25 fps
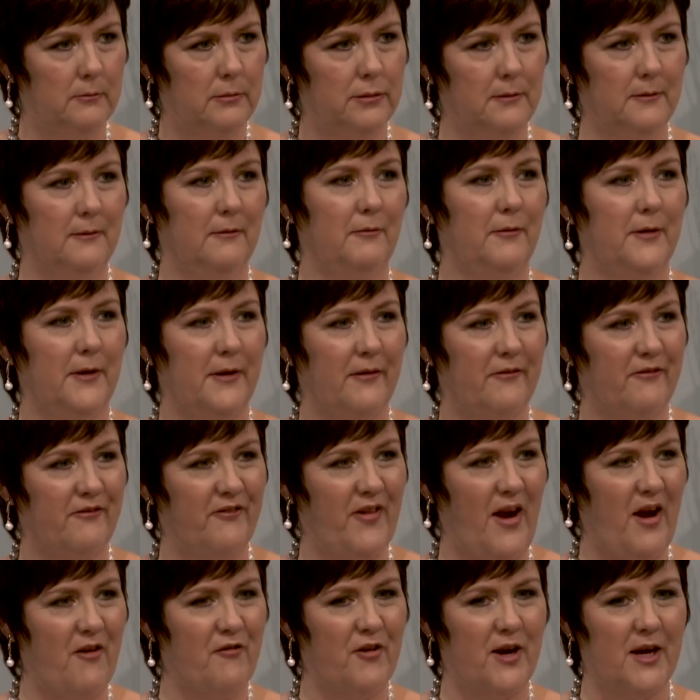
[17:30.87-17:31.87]
We have
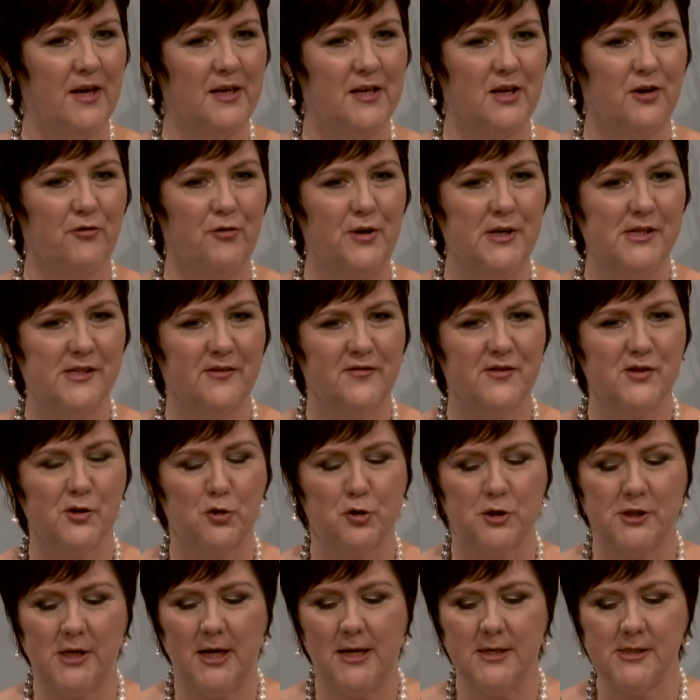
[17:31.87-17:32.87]
varying degrees of
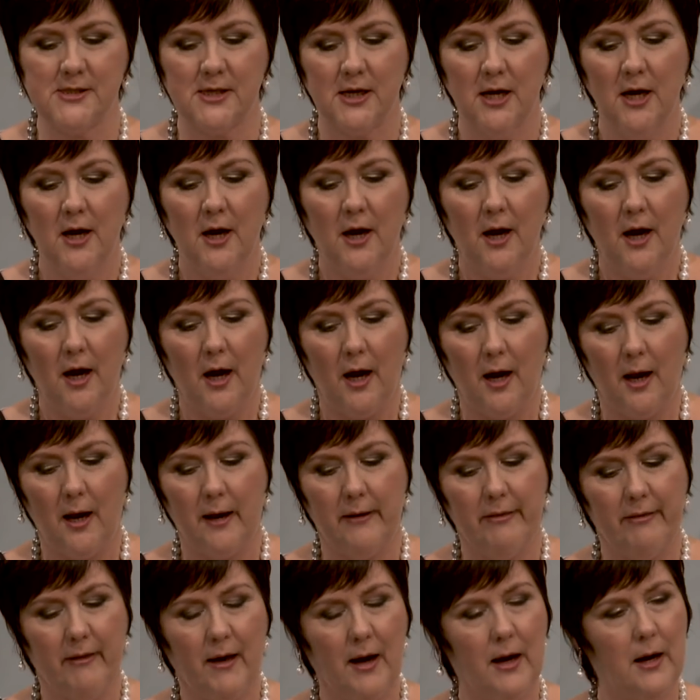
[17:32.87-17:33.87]
success
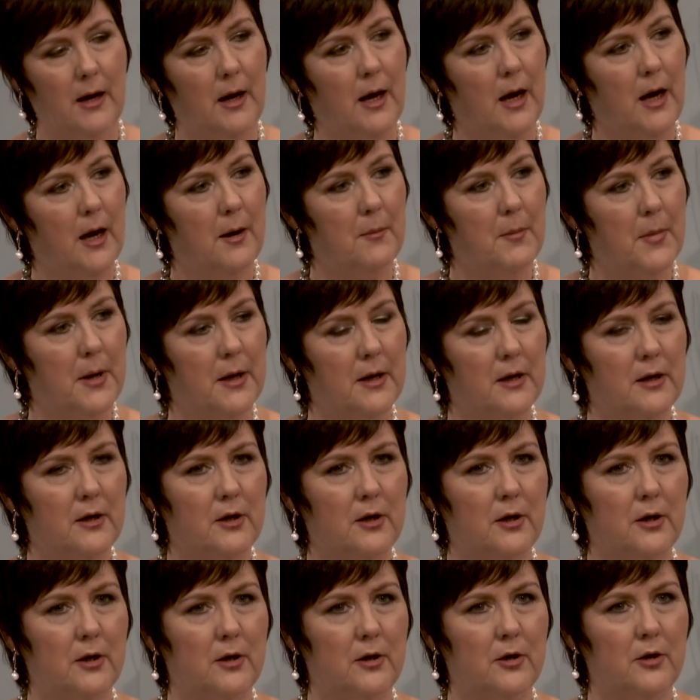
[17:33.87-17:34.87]
in that.
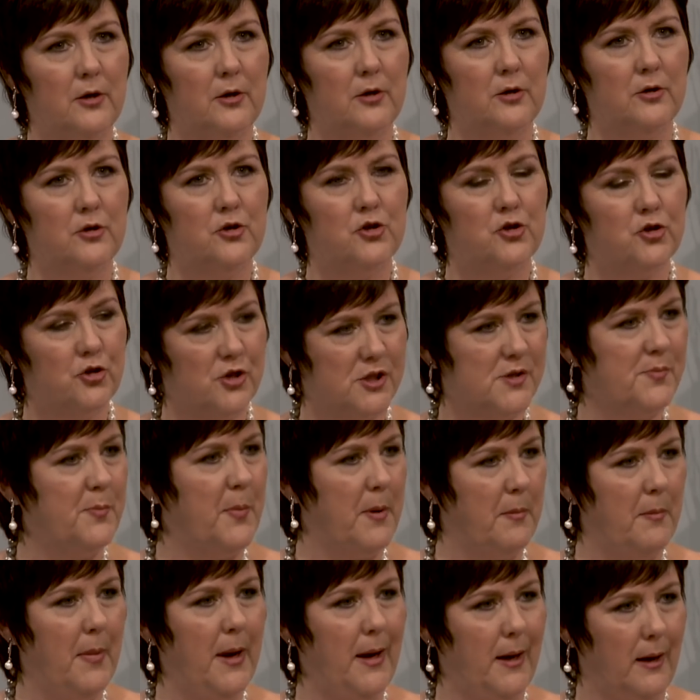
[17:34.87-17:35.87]
Just
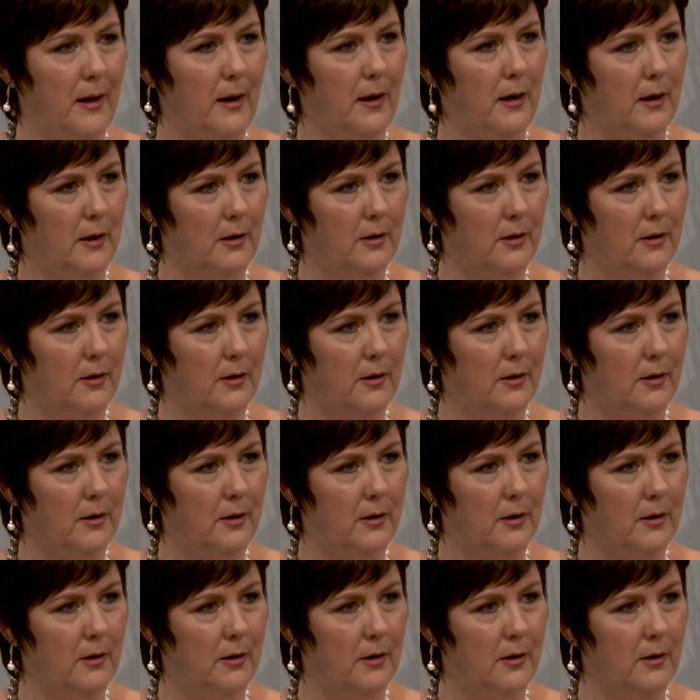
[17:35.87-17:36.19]
be me.